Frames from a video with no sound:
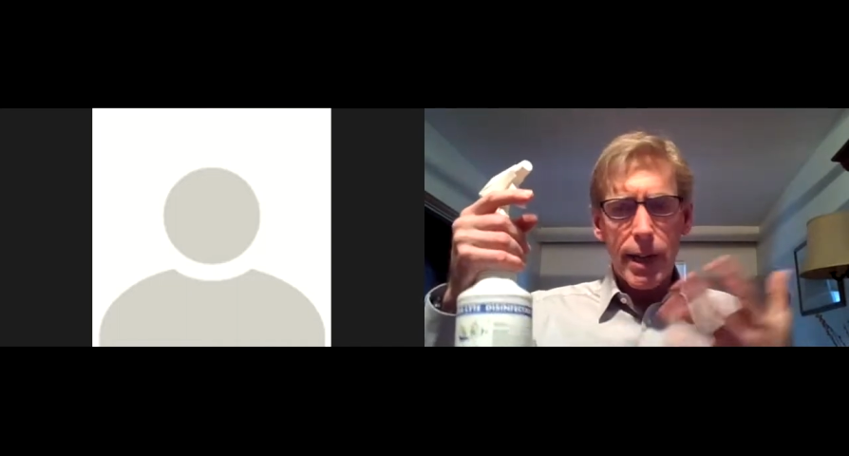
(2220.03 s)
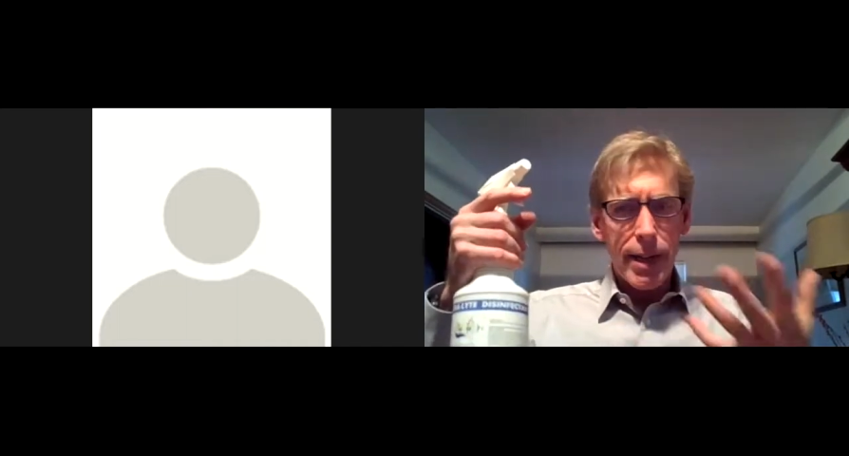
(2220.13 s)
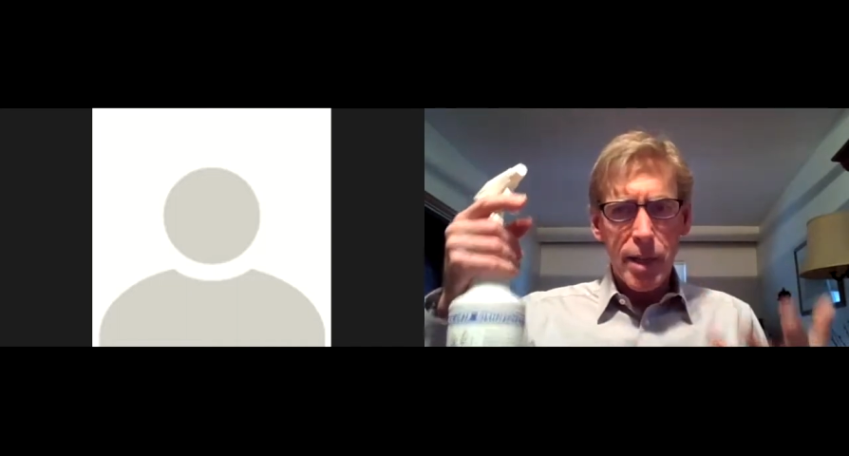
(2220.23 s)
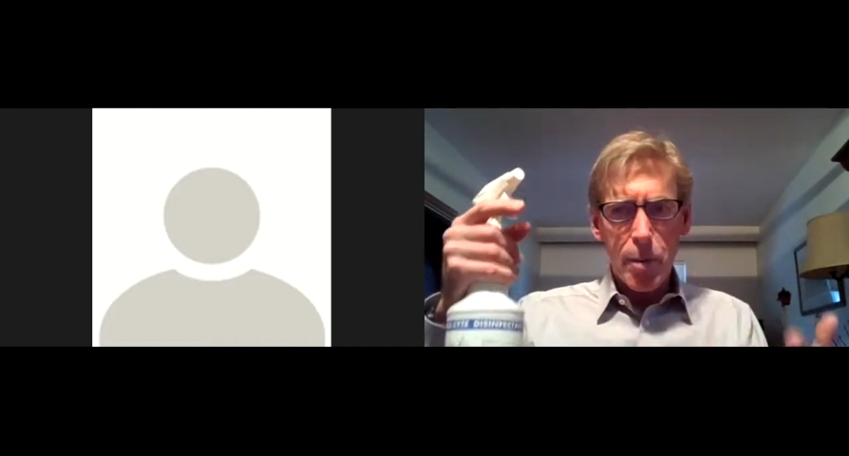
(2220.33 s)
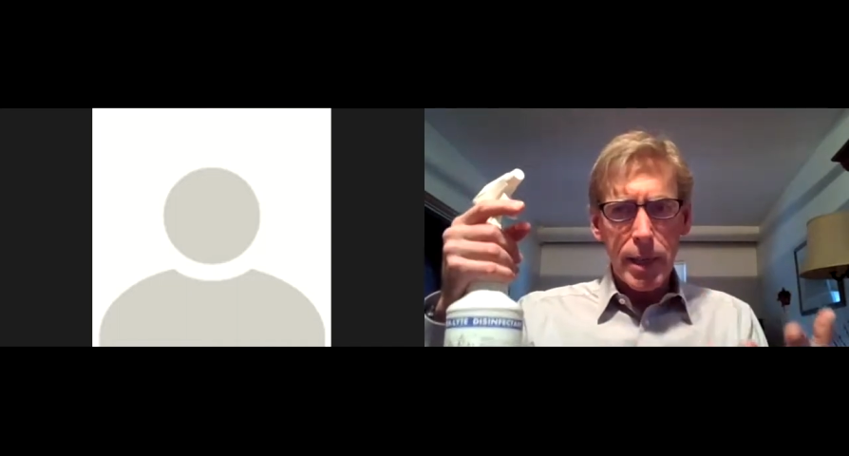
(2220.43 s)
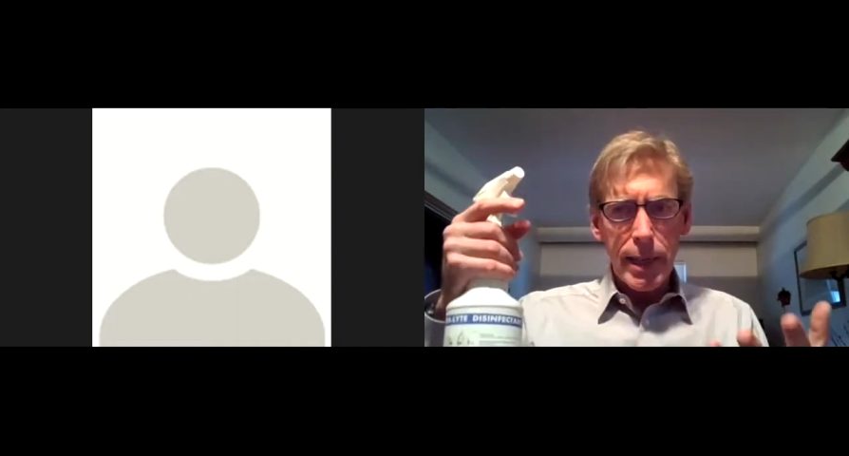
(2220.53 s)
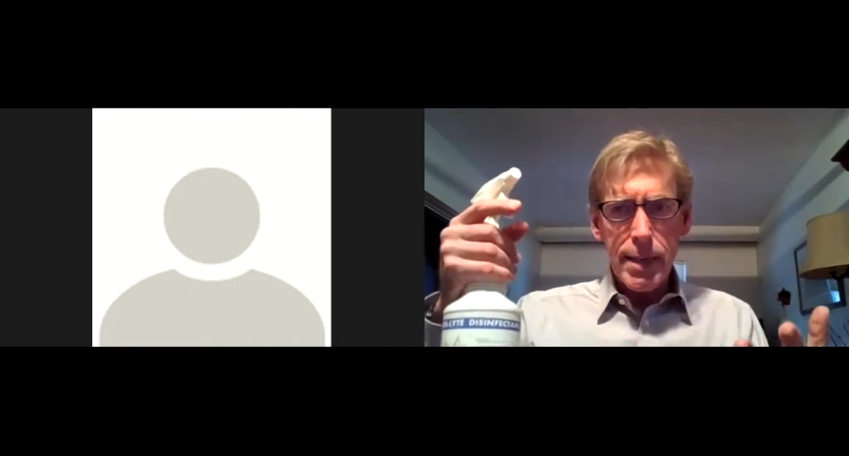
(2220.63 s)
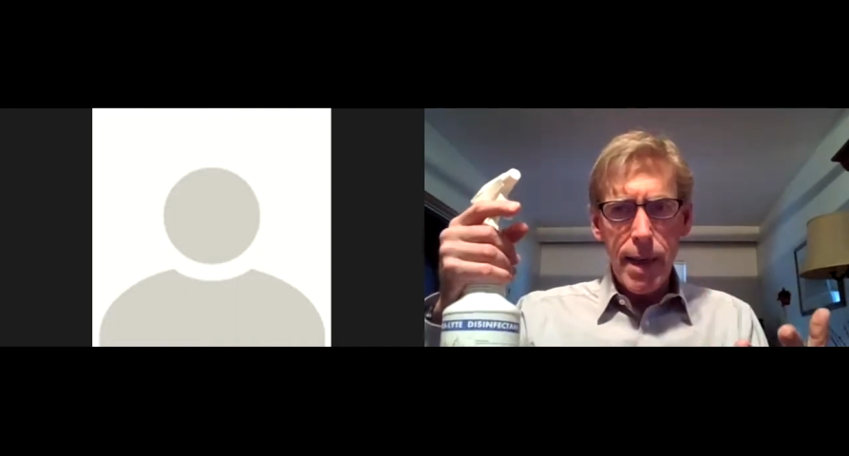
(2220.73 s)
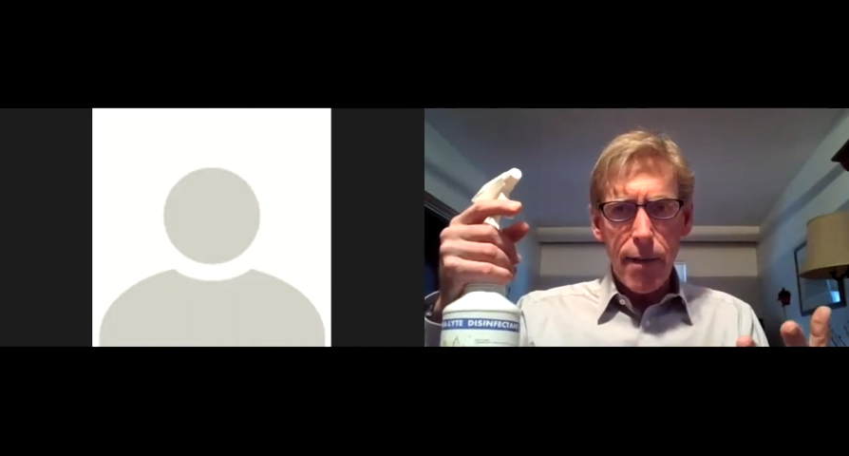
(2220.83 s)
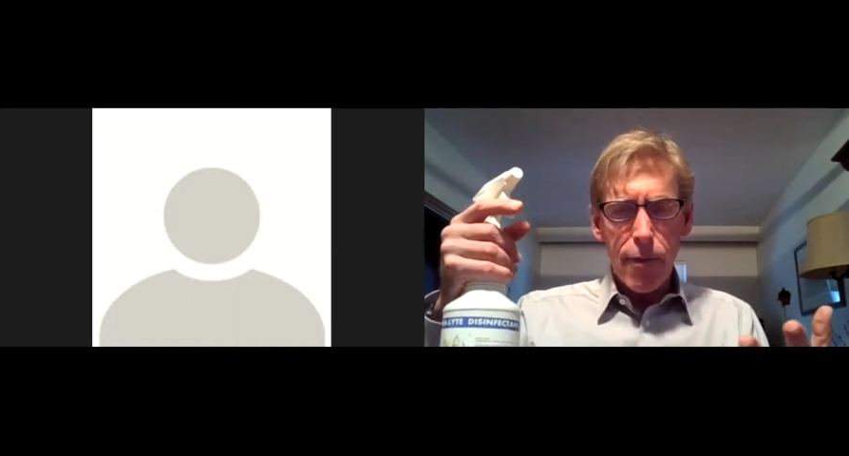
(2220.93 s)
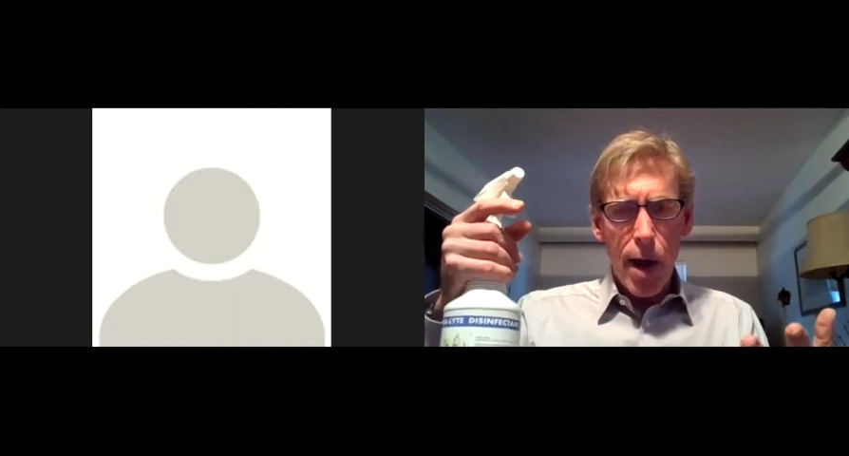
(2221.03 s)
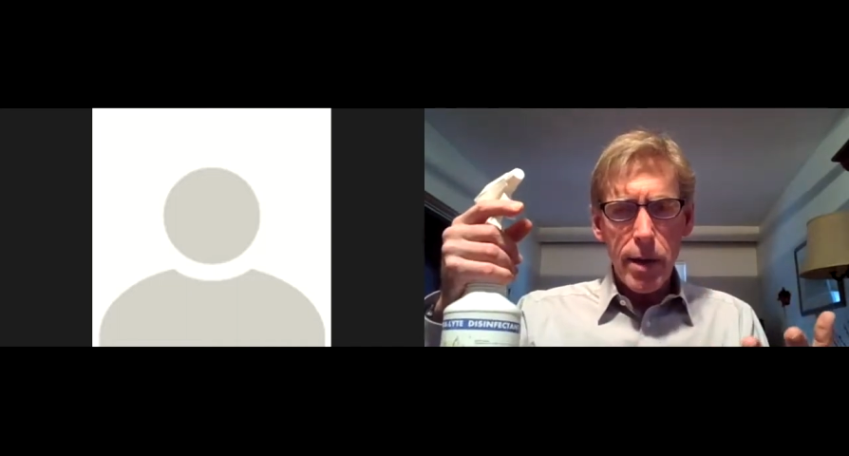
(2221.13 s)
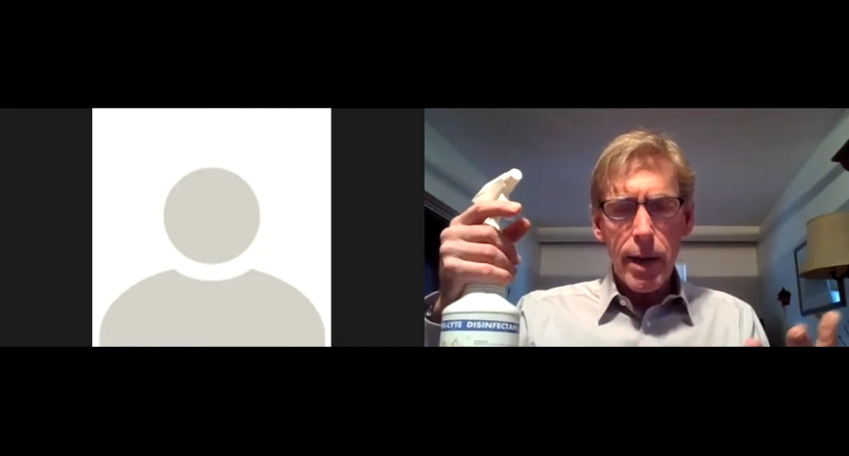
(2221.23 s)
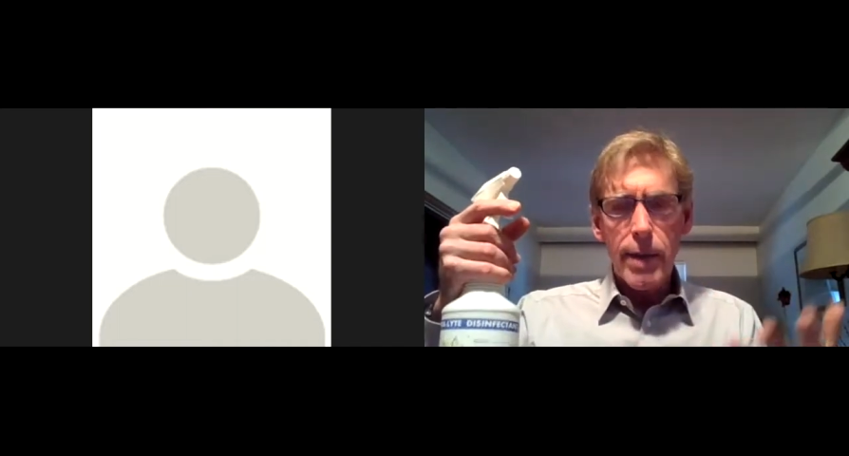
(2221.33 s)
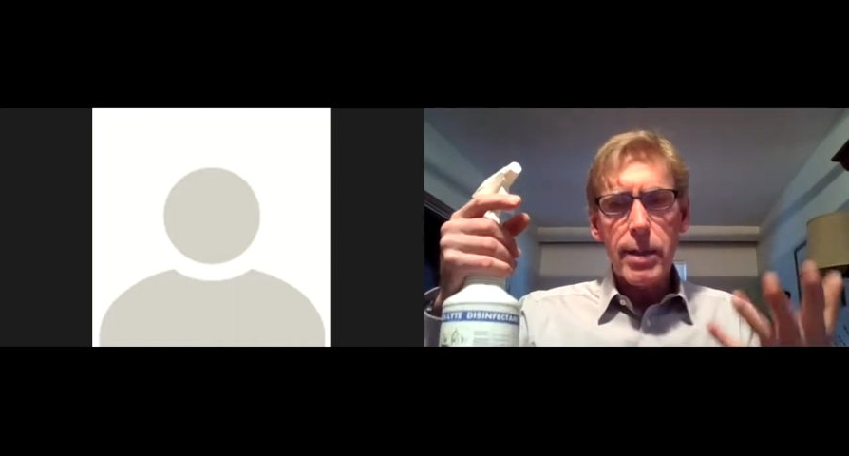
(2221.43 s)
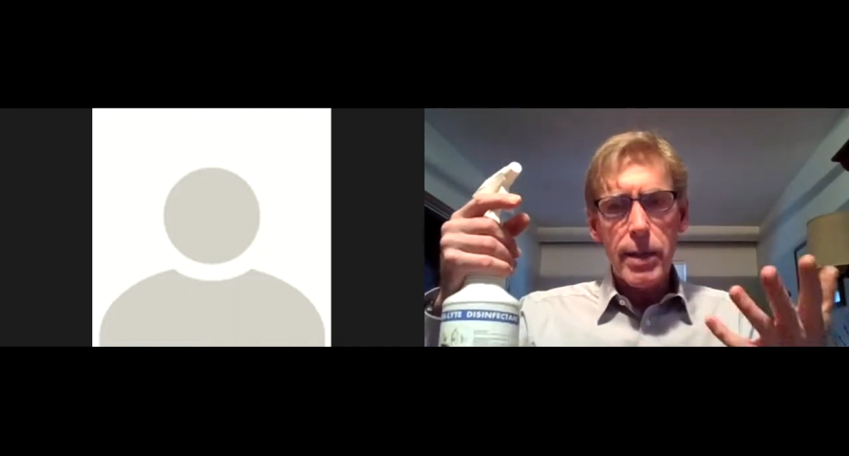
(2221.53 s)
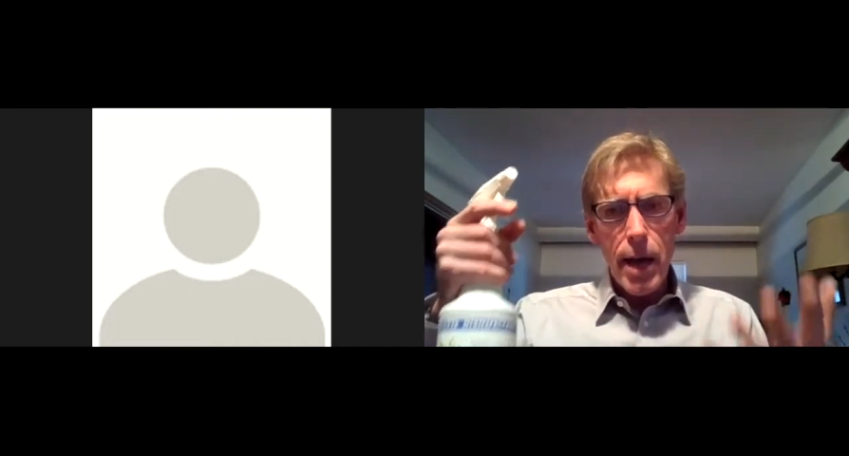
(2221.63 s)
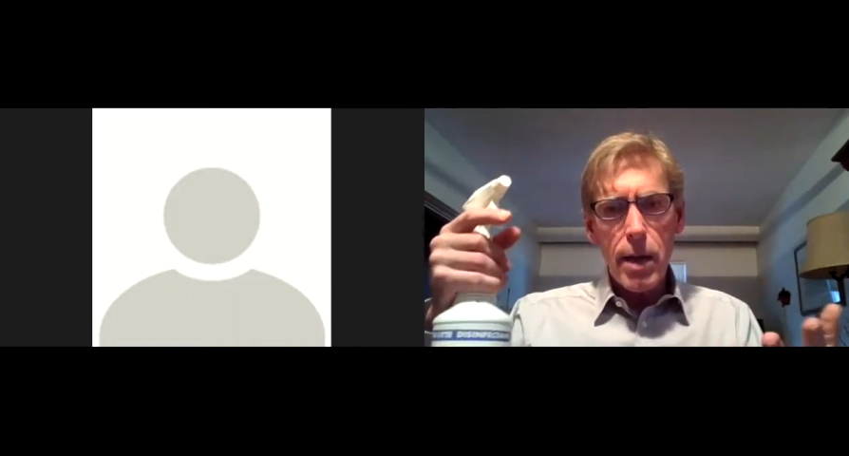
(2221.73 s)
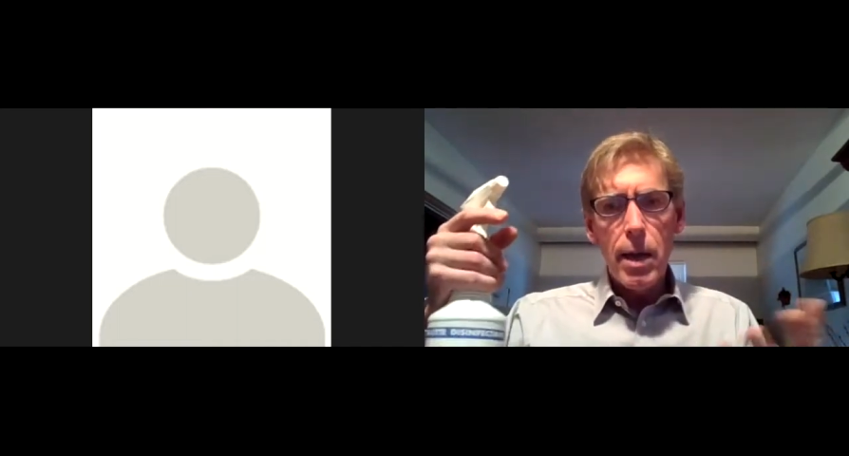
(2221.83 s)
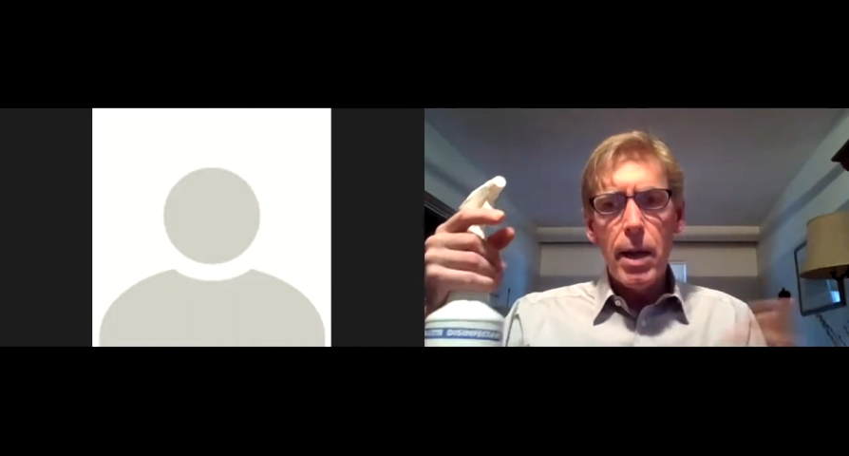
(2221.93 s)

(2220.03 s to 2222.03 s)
and it's completely safe, right? And I said, yeah.